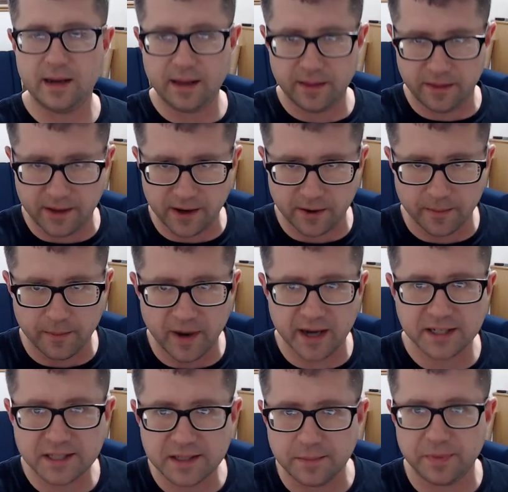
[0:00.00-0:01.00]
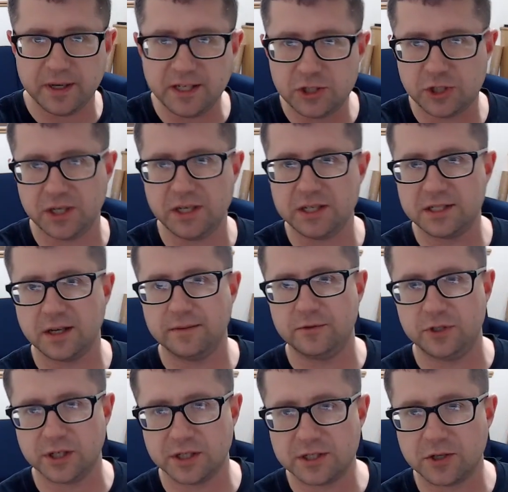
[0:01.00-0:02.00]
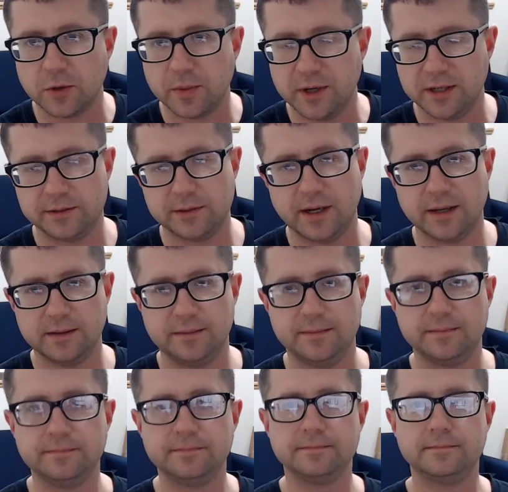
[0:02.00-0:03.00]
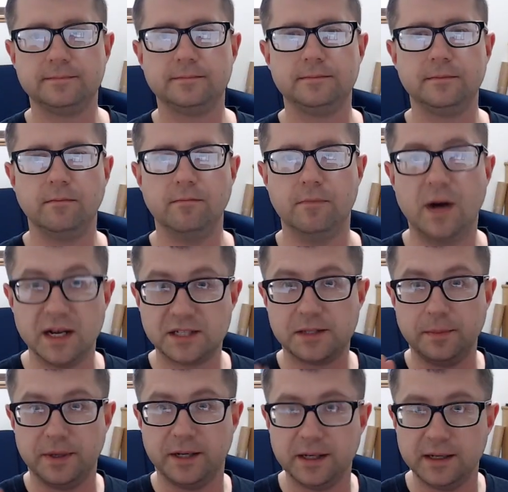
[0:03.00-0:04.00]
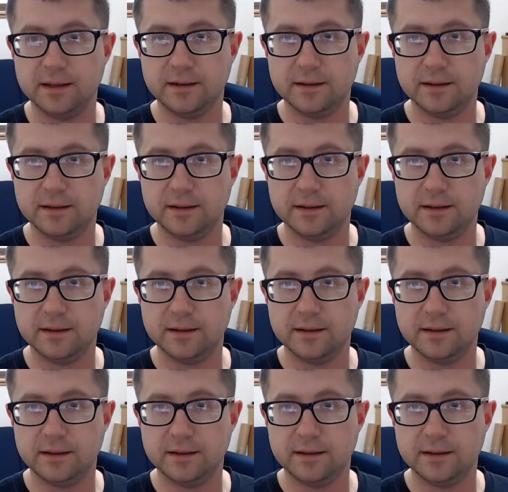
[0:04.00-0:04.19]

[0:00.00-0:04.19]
there must be sheets of just Serpent Knight Dragon. Must be.